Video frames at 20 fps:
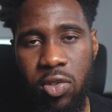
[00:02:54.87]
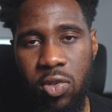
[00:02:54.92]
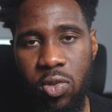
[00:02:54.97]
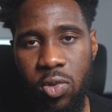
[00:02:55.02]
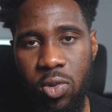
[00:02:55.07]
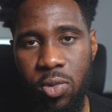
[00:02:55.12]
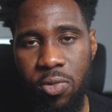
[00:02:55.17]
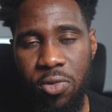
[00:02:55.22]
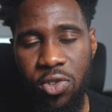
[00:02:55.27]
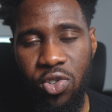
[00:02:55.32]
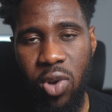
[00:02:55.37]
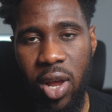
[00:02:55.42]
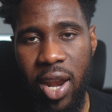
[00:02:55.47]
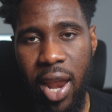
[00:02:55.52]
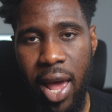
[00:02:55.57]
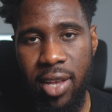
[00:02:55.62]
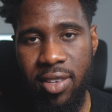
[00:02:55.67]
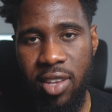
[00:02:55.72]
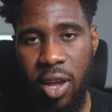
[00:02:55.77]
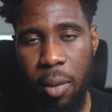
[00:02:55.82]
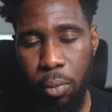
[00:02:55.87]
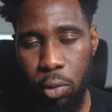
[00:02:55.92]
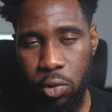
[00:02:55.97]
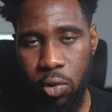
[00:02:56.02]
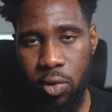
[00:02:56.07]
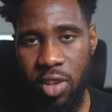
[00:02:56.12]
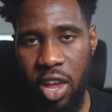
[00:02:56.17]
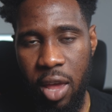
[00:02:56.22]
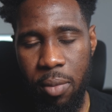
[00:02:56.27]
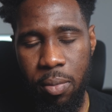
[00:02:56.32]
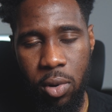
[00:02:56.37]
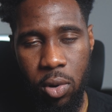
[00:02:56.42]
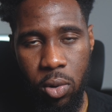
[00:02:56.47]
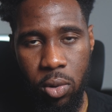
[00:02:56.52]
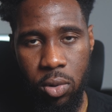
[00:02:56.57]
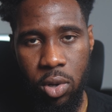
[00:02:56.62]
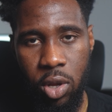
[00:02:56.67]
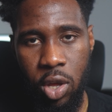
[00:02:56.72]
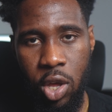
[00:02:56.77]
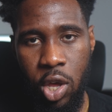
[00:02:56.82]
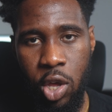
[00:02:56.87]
to visualize and prototype alone.